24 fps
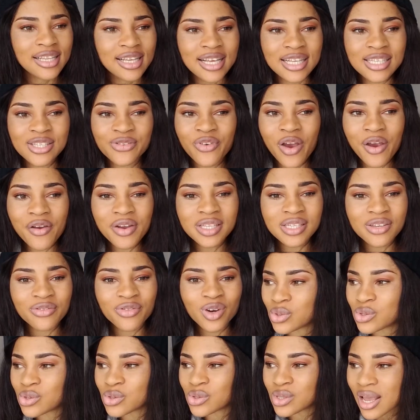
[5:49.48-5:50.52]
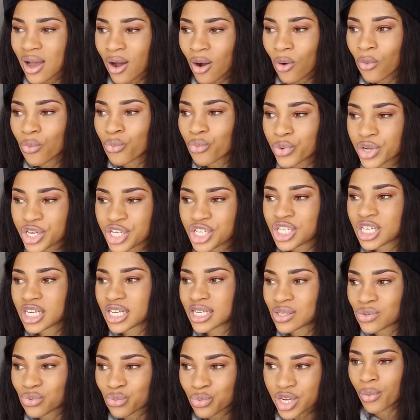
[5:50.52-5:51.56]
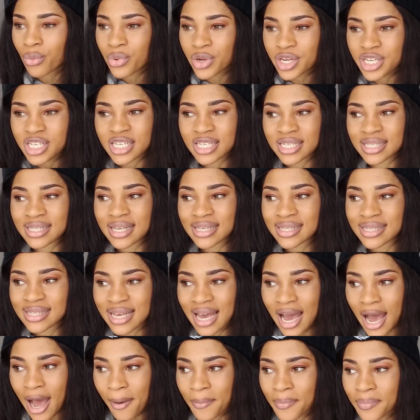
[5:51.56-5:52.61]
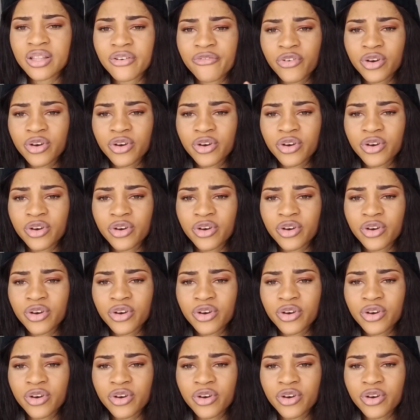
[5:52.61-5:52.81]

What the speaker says: It's very difficult to tell which is which is a scam.